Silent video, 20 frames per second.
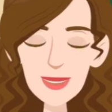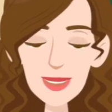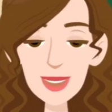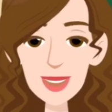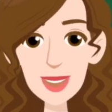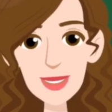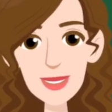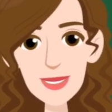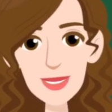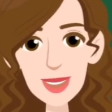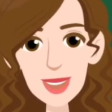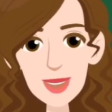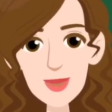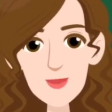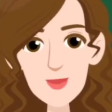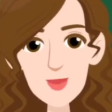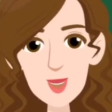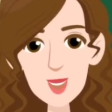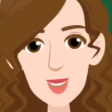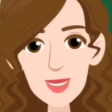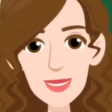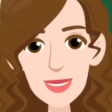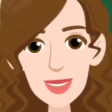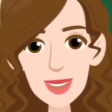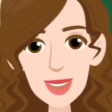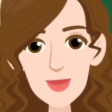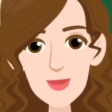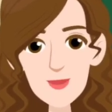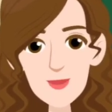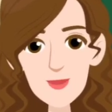in an online
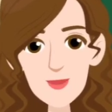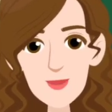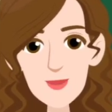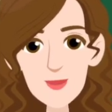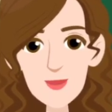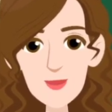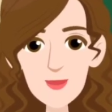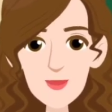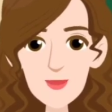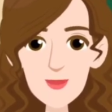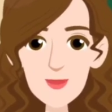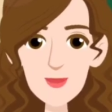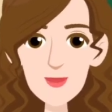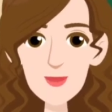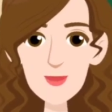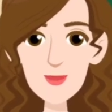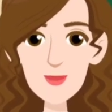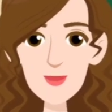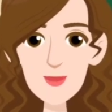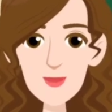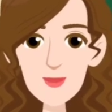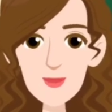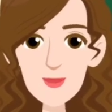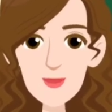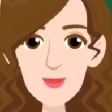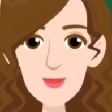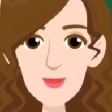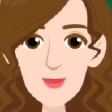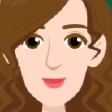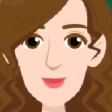shopping cart, the event
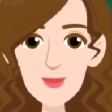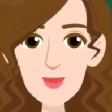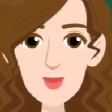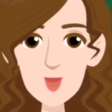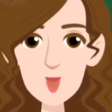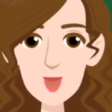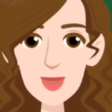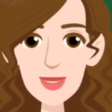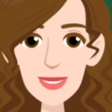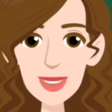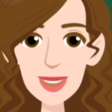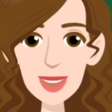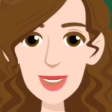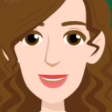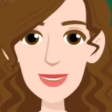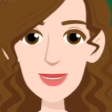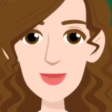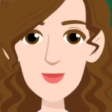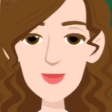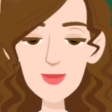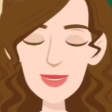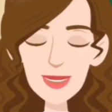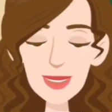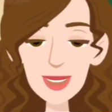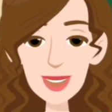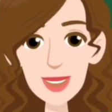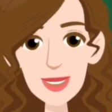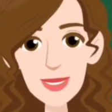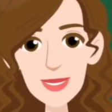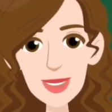add item
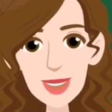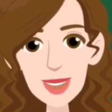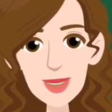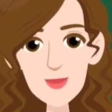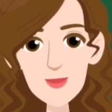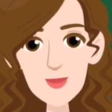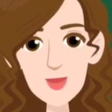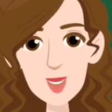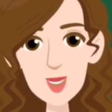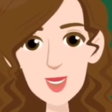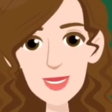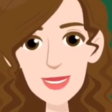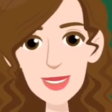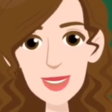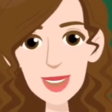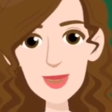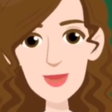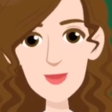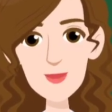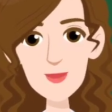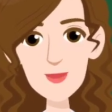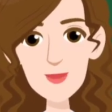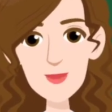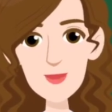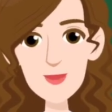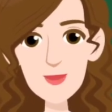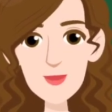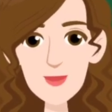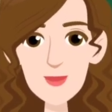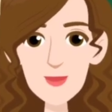triggers a process to
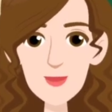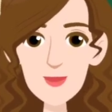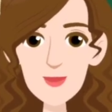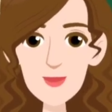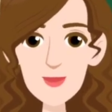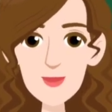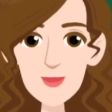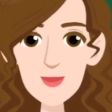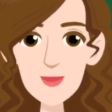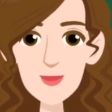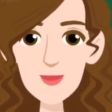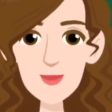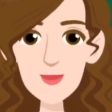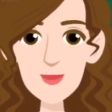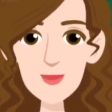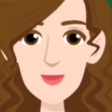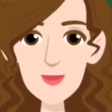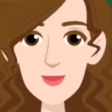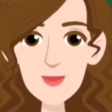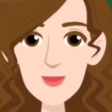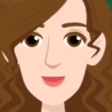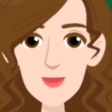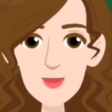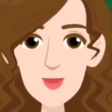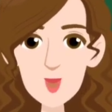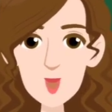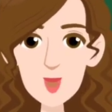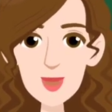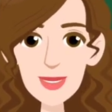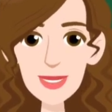update the cart, and
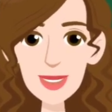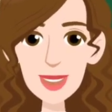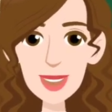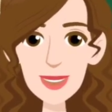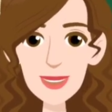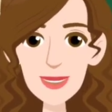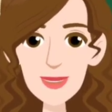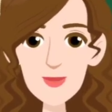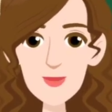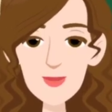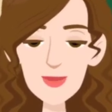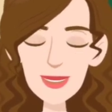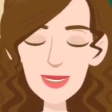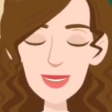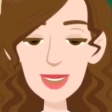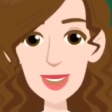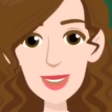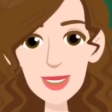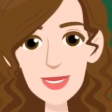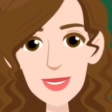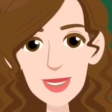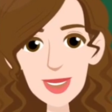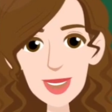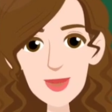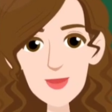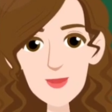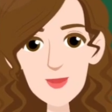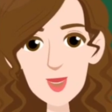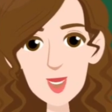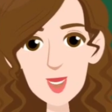the output is the new cart
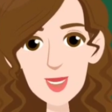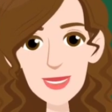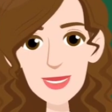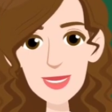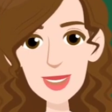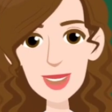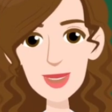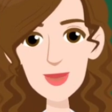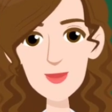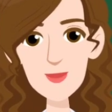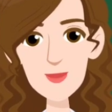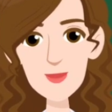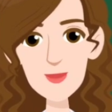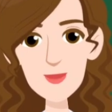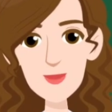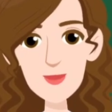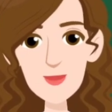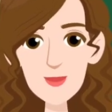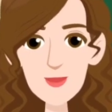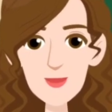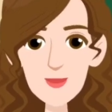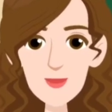total displayed to the